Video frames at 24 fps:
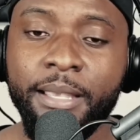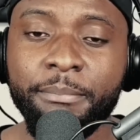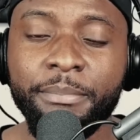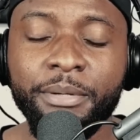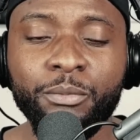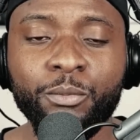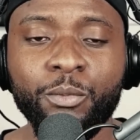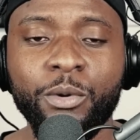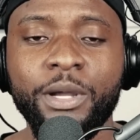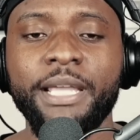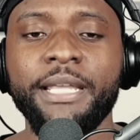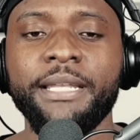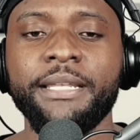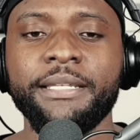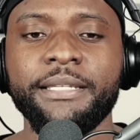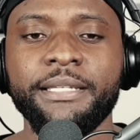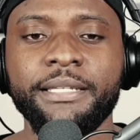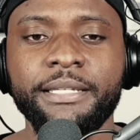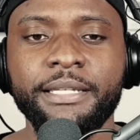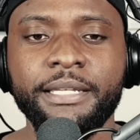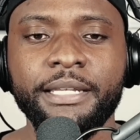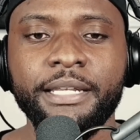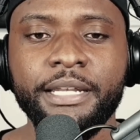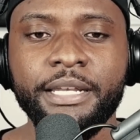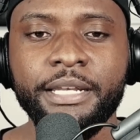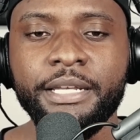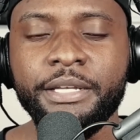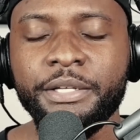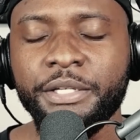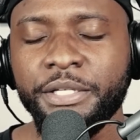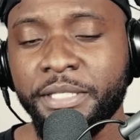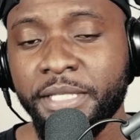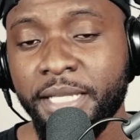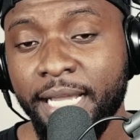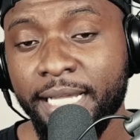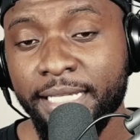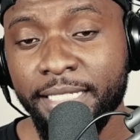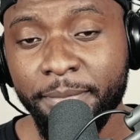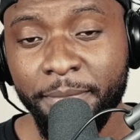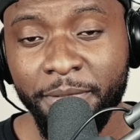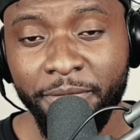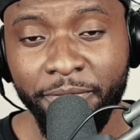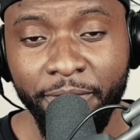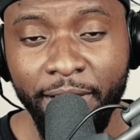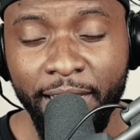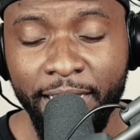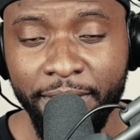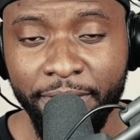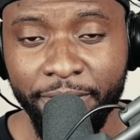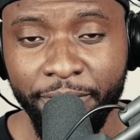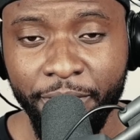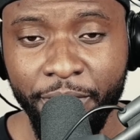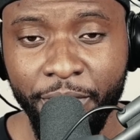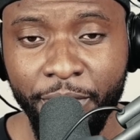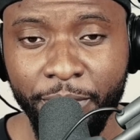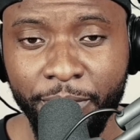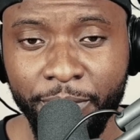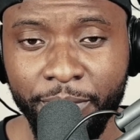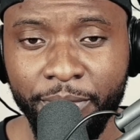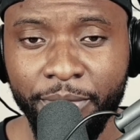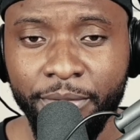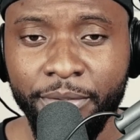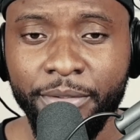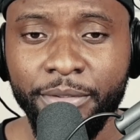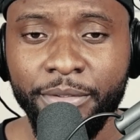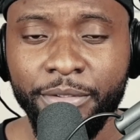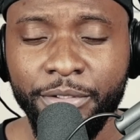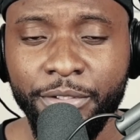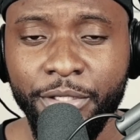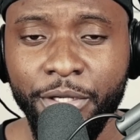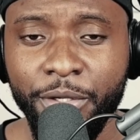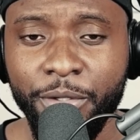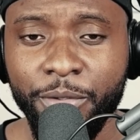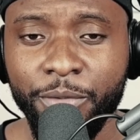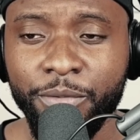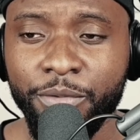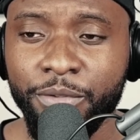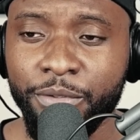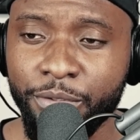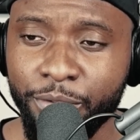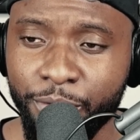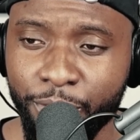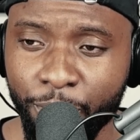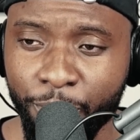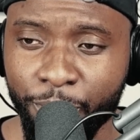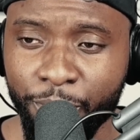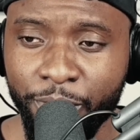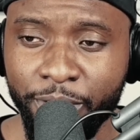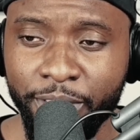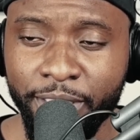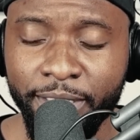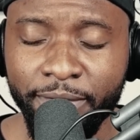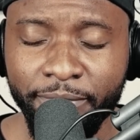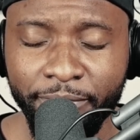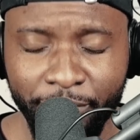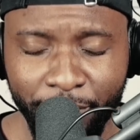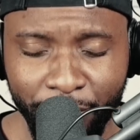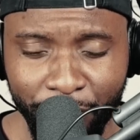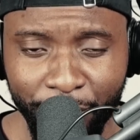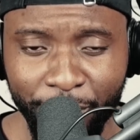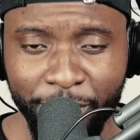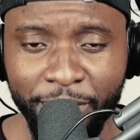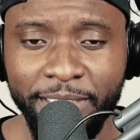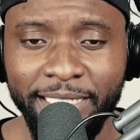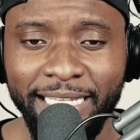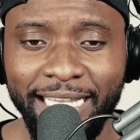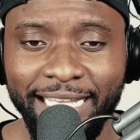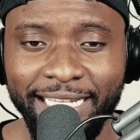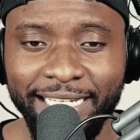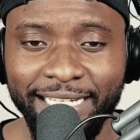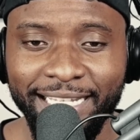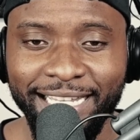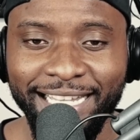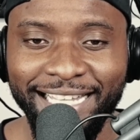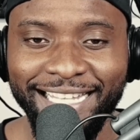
But wait, she's got some advice for you. So don't leave just yet.